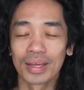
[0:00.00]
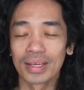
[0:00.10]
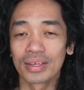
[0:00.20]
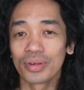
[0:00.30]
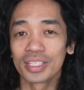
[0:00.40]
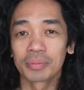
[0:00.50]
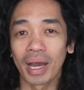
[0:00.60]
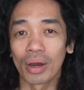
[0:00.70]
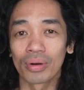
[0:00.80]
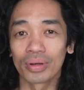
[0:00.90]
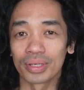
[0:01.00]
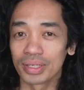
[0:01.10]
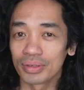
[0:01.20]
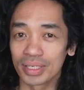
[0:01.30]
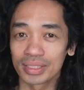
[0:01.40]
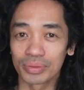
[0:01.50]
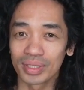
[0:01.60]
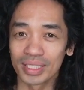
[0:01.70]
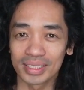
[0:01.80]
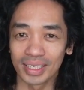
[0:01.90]
increase power, and increase
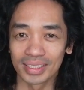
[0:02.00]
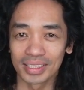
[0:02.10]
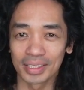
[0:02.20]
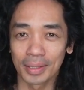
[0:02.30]
real estate.